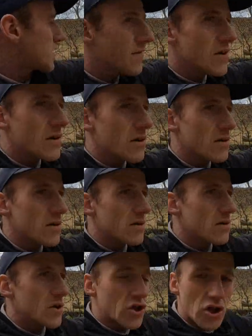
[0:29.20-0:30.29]
river
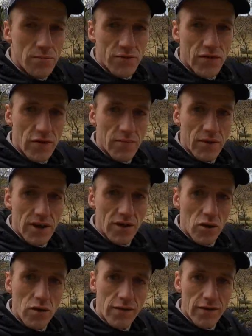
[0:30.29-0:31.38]
which comes from like the
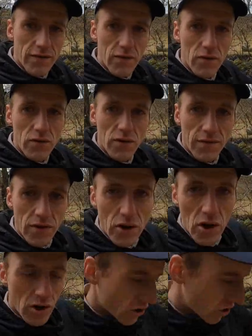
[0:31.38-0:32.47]
overflow of the
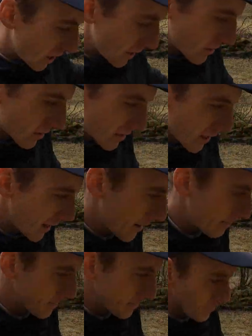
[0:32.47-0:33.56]
Loch Chandra
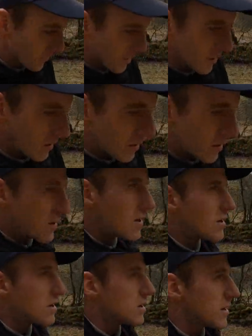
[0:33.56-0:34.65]
Dam.
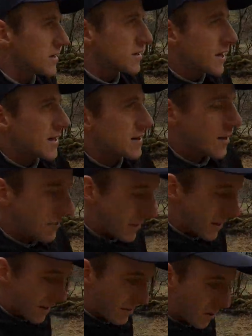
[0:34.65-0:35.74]
And last time
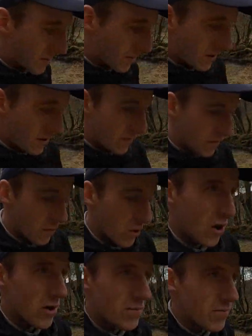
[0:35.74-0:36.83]
I came up here for a
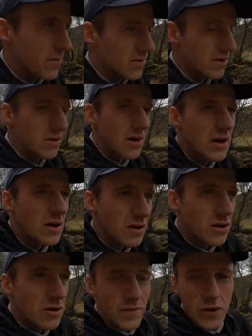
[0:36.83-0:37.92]
walk,
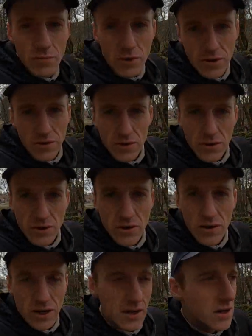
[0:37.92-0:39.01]
good few months ago
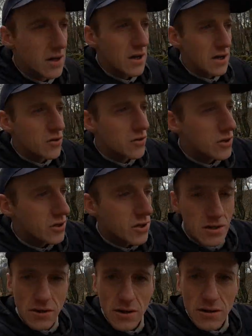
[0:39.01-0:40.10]
now, like I noticed
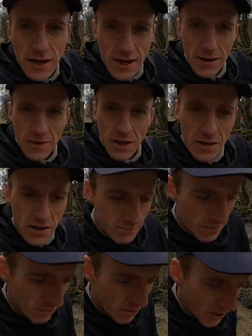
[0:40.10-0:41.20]
this little dam here had
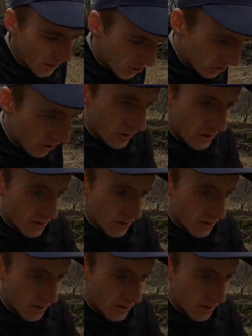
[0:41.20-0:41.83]
been breached.